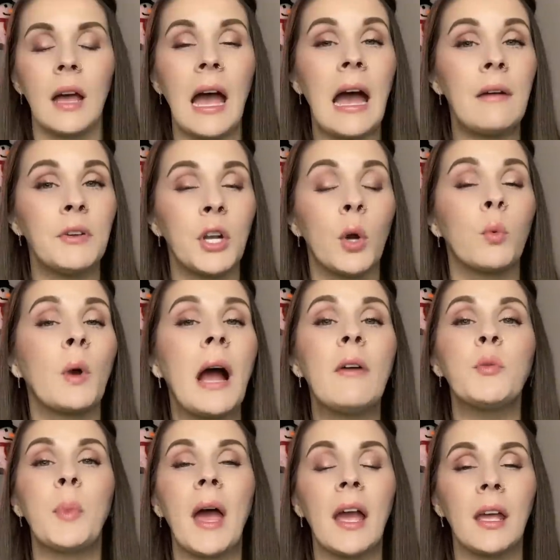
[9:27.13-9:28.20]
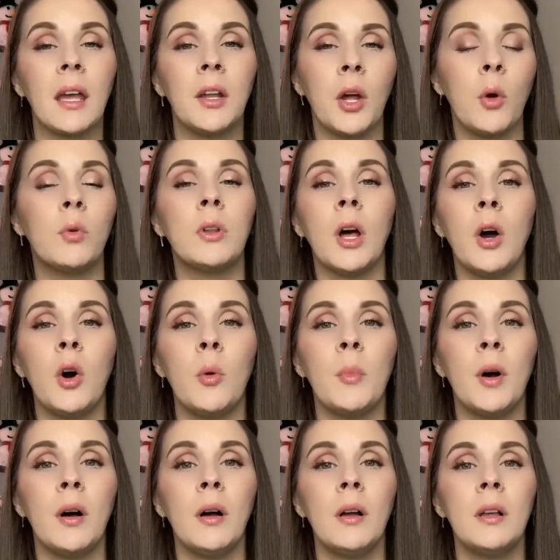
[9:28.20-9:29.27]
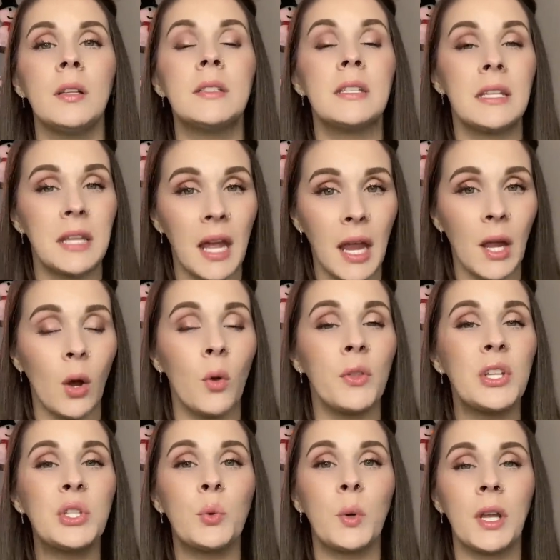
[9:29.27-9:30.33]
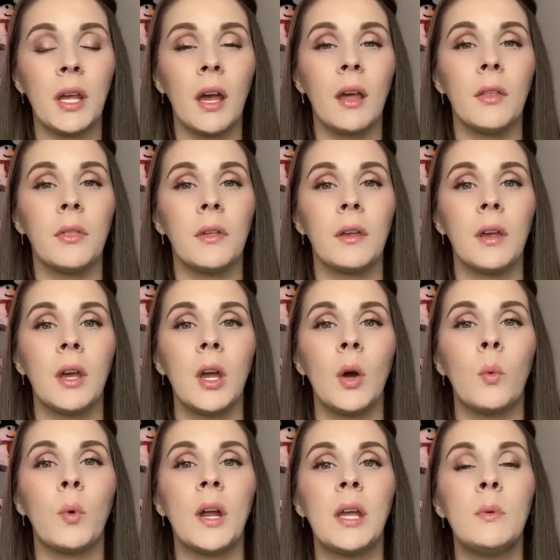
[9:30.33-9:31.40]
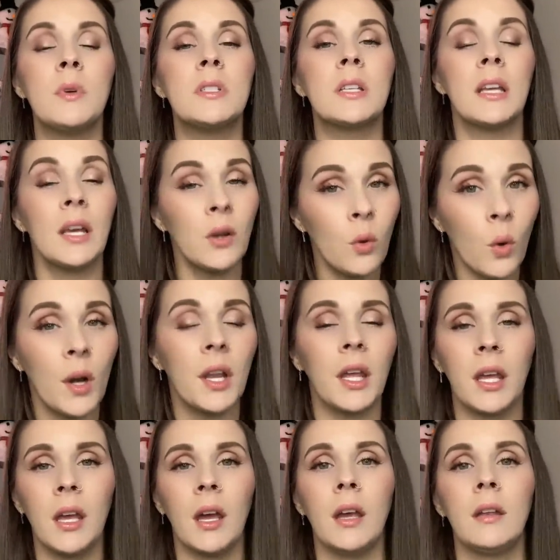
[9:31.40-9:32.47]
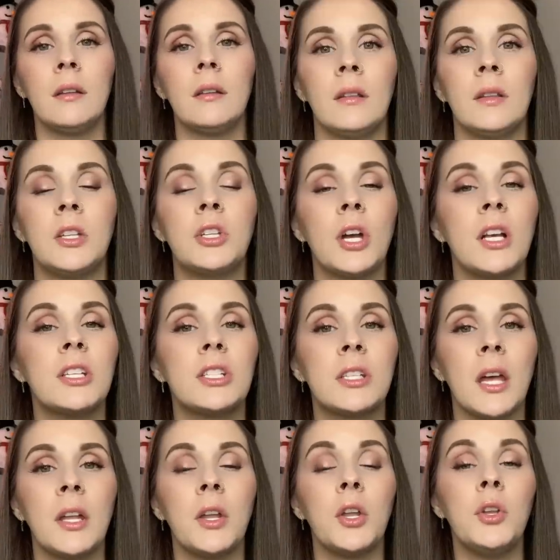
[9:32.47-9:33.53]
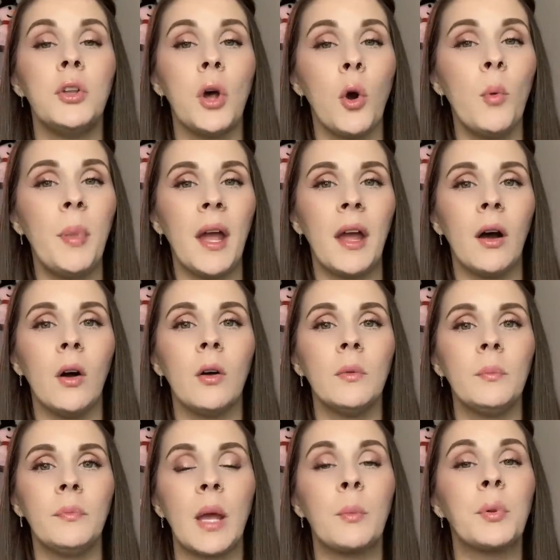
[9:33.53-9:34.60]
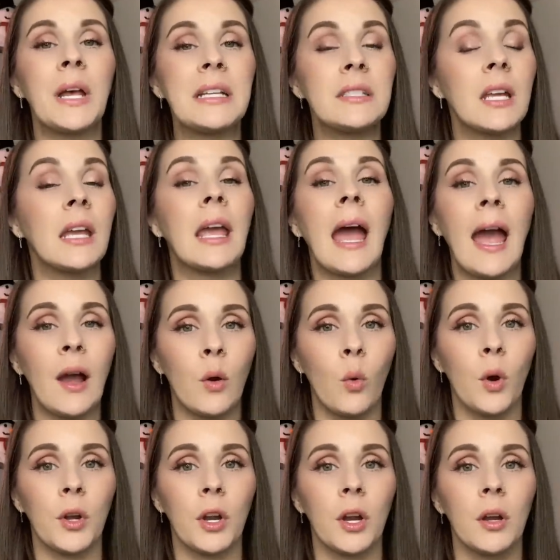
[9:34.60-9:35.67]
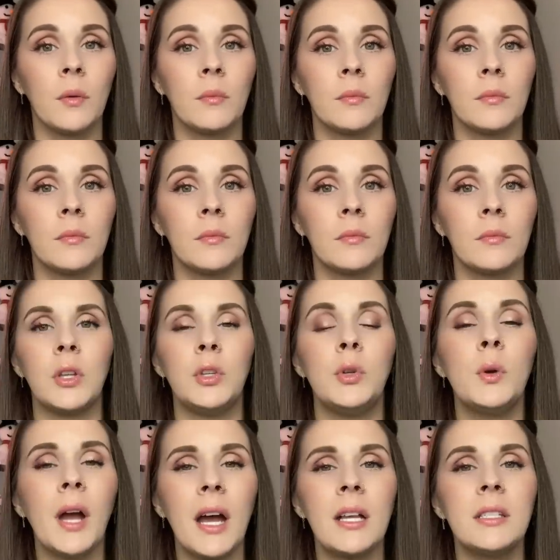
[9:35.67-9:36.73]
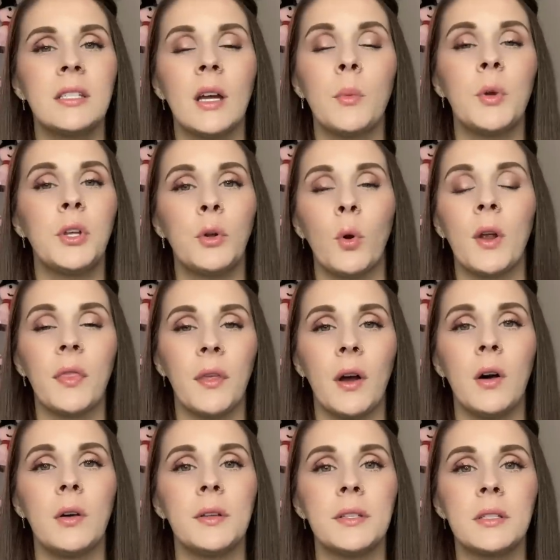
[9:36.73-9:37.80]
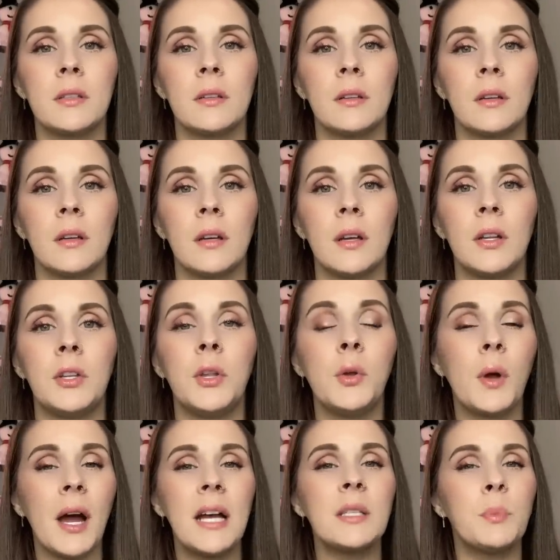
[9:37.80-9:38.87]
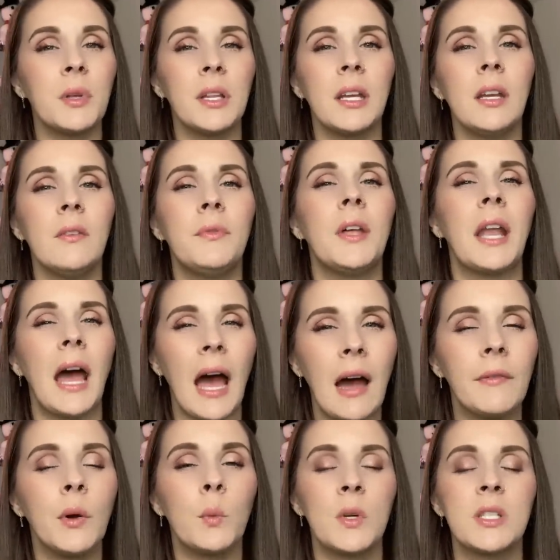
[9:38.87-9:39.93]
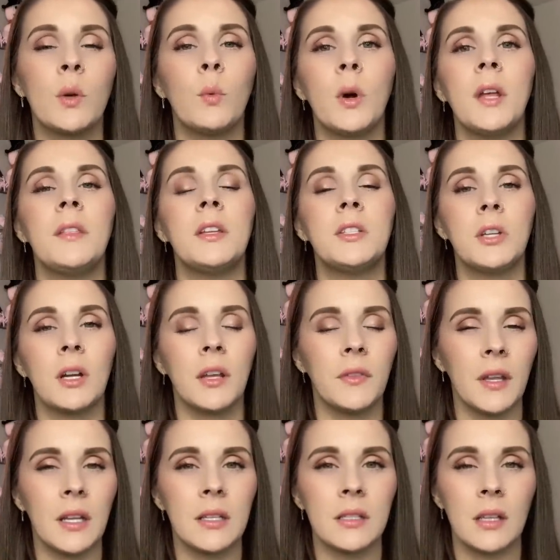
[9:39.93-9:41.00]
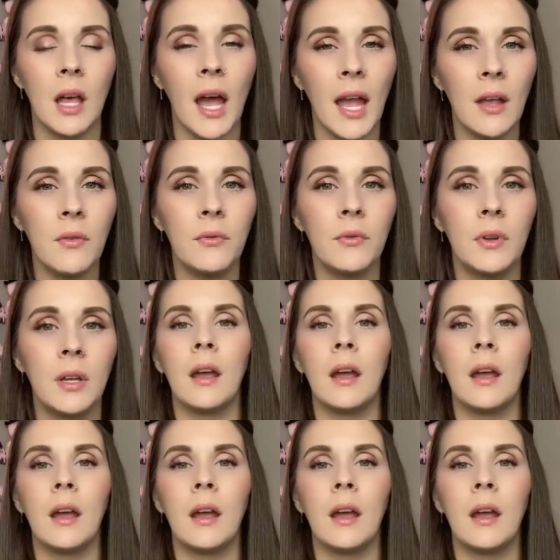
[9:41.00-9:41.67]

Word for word: Ivon arrived back in Oklahoma today on the 20th, where he was in court again. The judge said no bail and placed a gag order. You guys tell me your thoughts. Do you guys believe that Ivon was the one that took Athena's life?